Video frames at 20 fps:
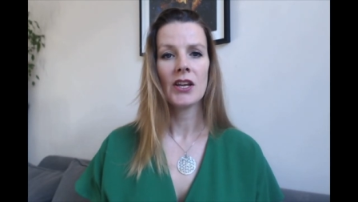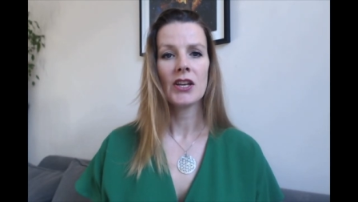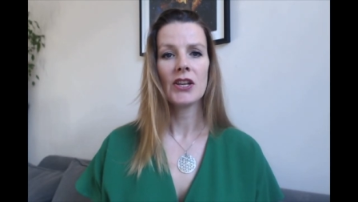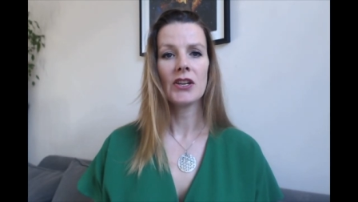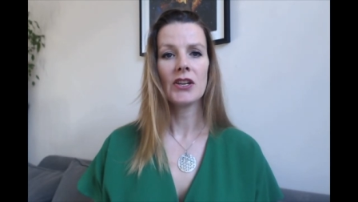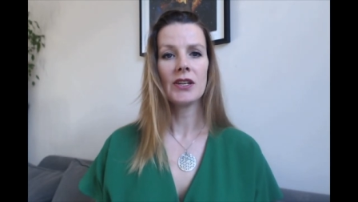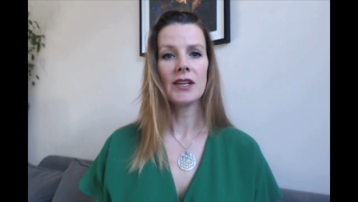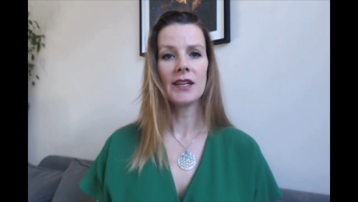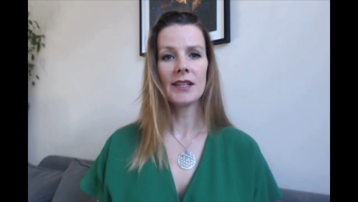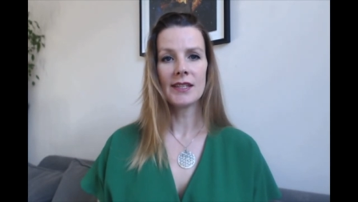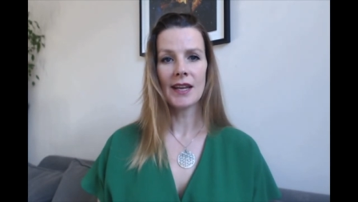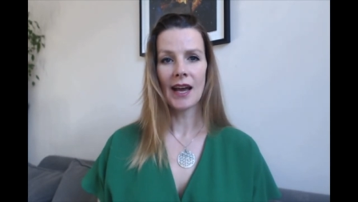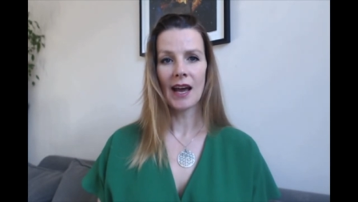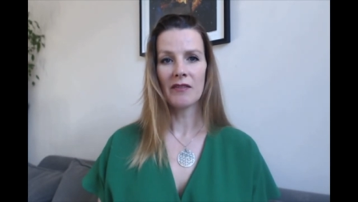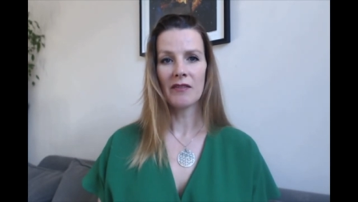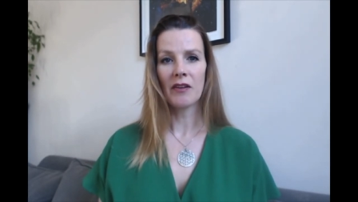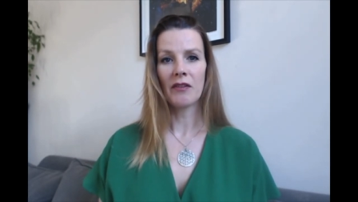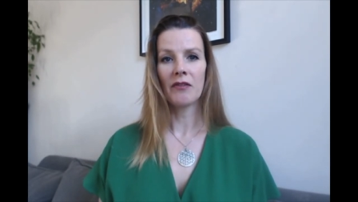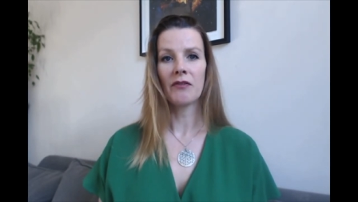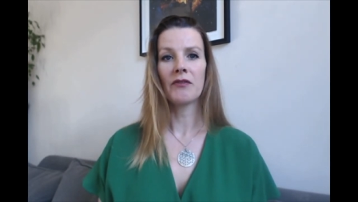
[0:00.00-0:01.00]
You need to have
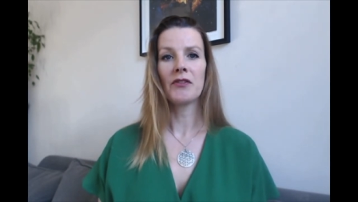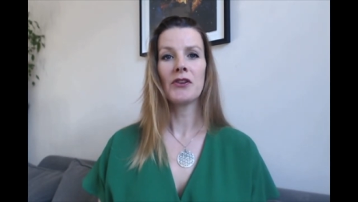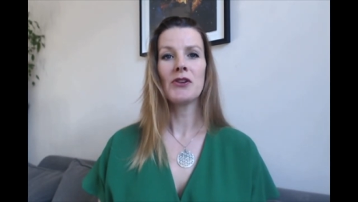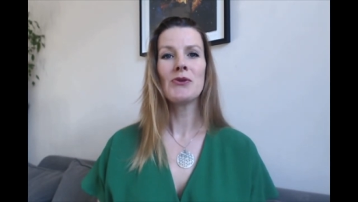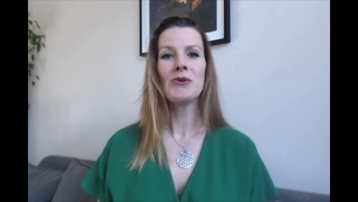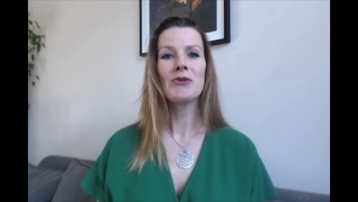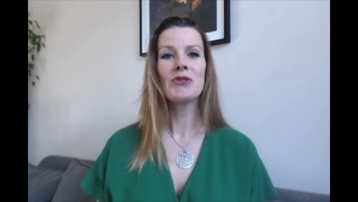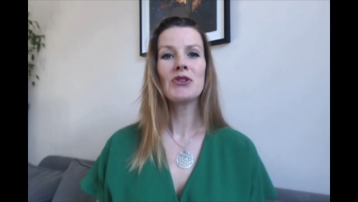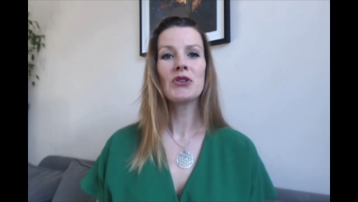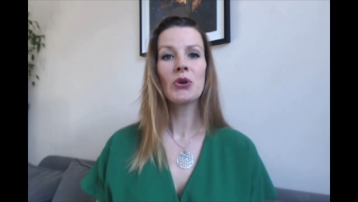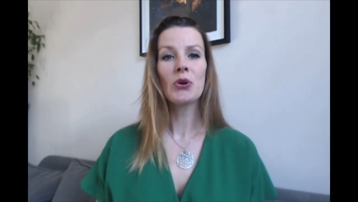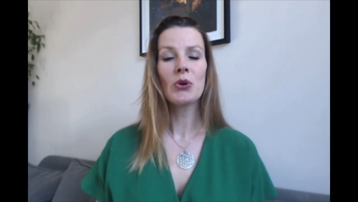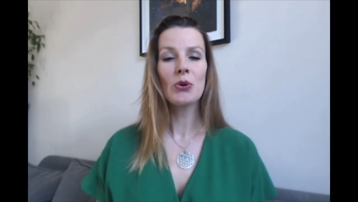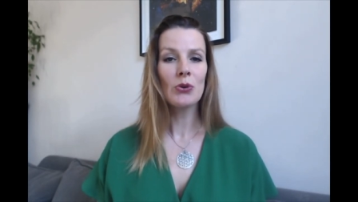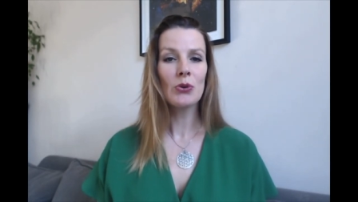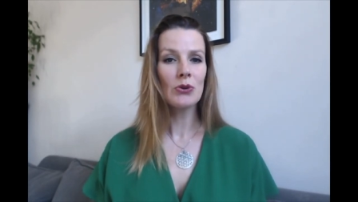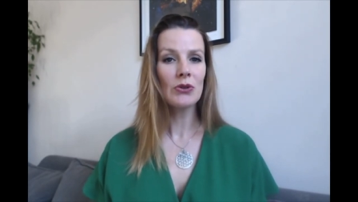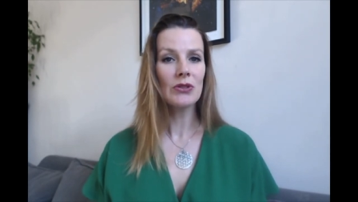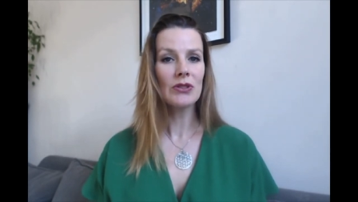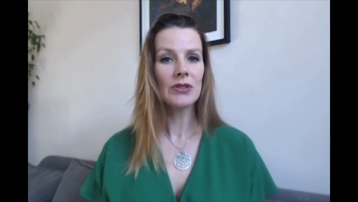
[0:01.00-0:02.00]
a few
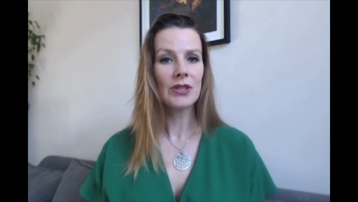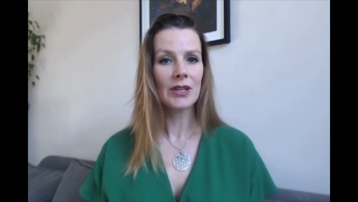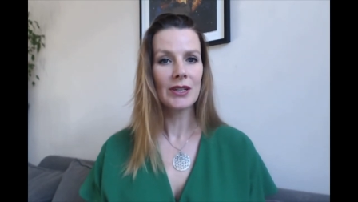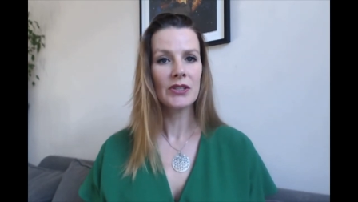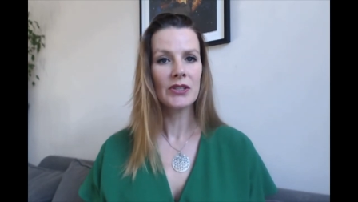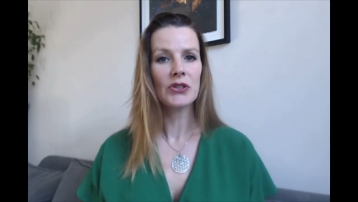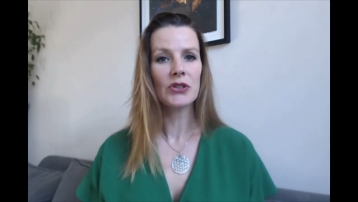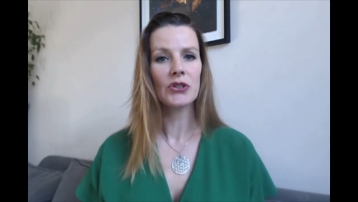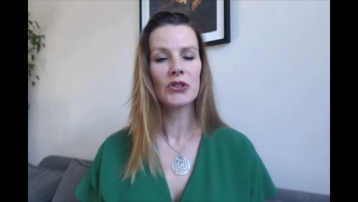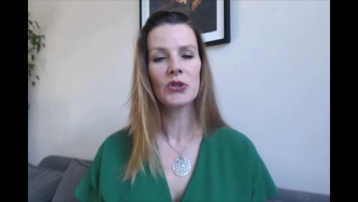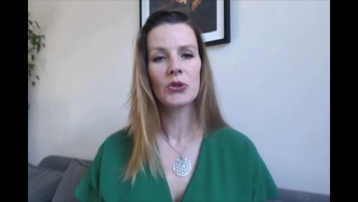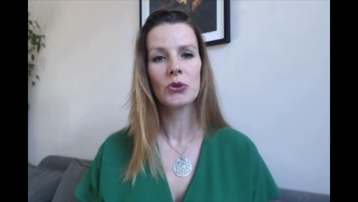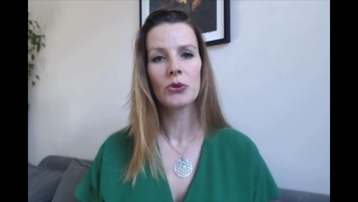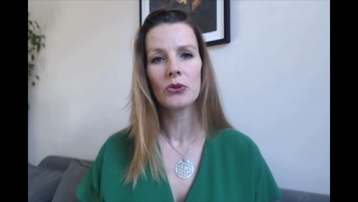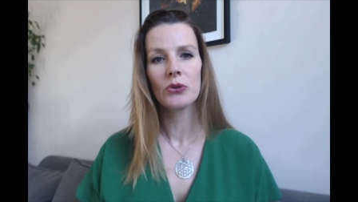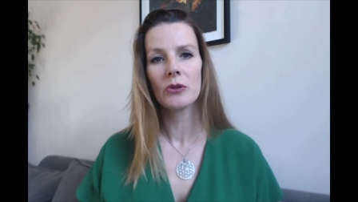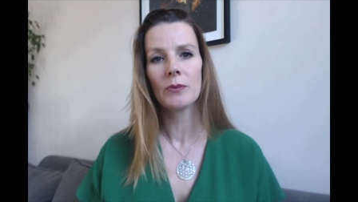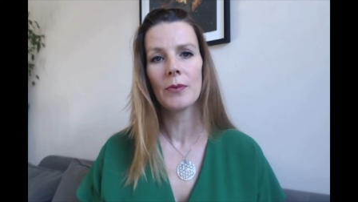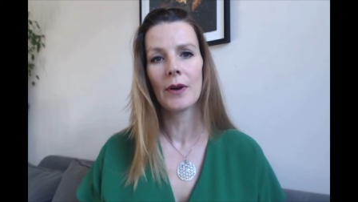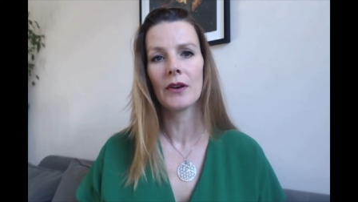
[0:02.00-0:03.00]
tools in your
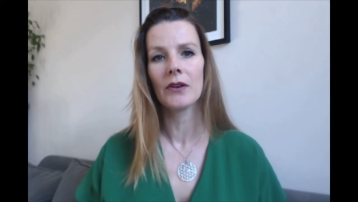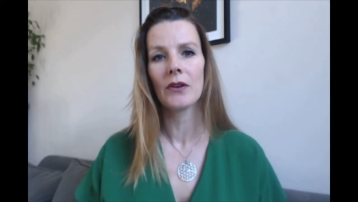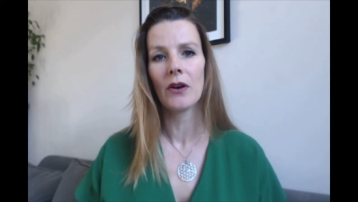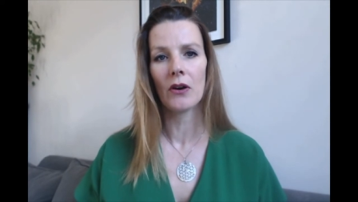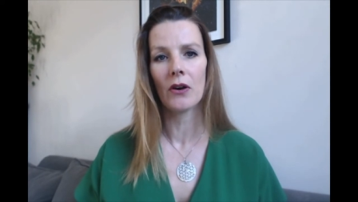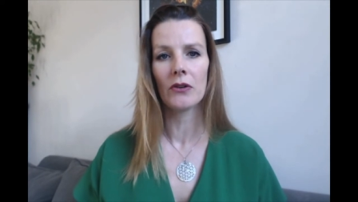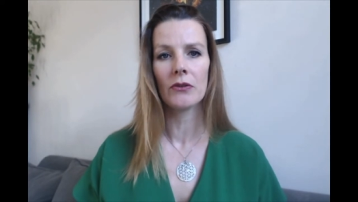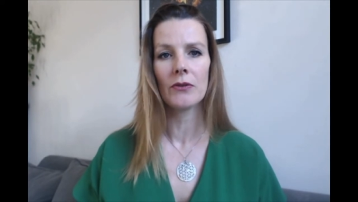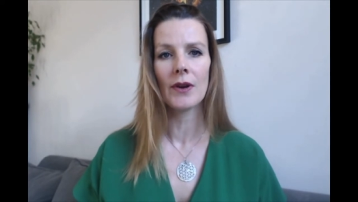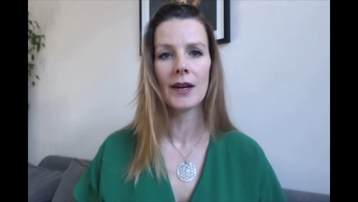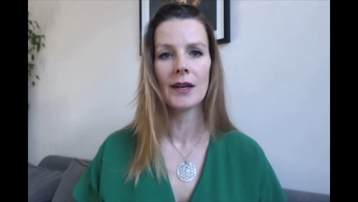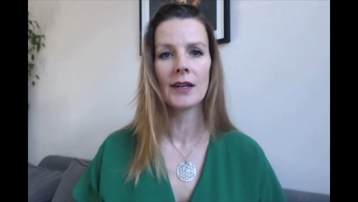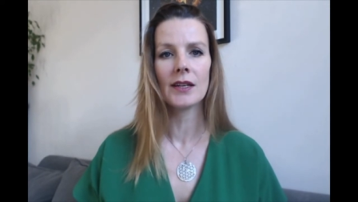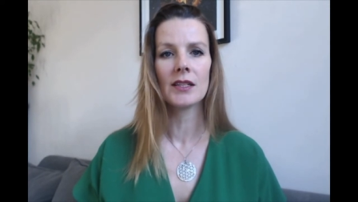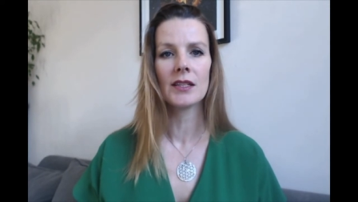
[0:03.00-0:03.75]
tool belt already